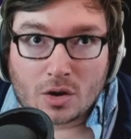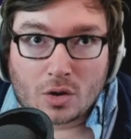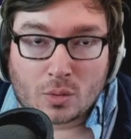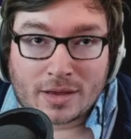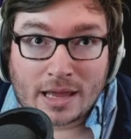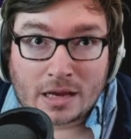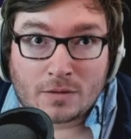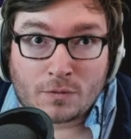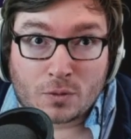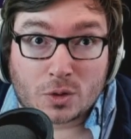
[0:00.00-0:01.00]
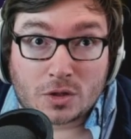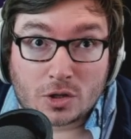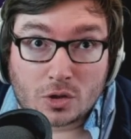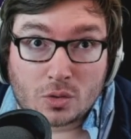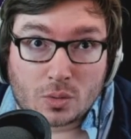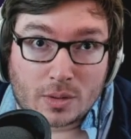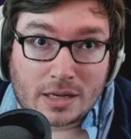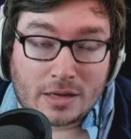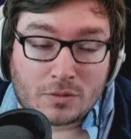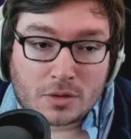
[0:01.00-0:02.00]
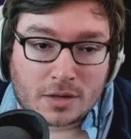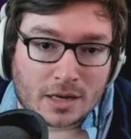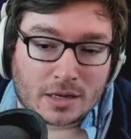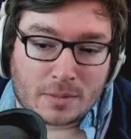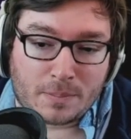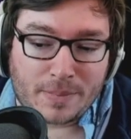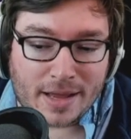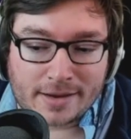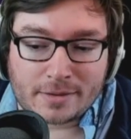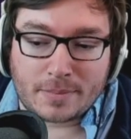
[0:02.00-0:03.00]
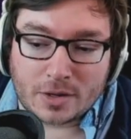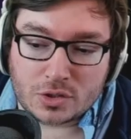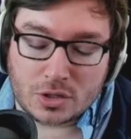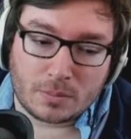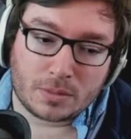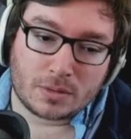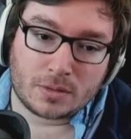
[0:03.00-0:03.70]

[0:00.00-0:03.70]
okay for you even in a bad matchup.